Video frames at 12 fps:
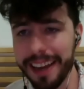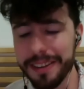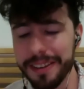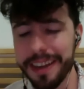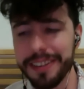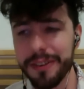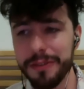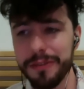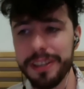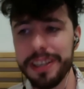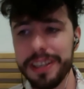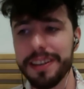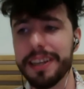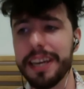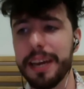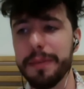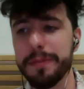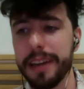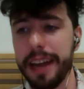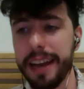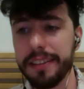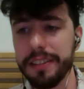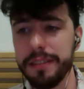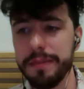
don't read a ton of games blog. I actually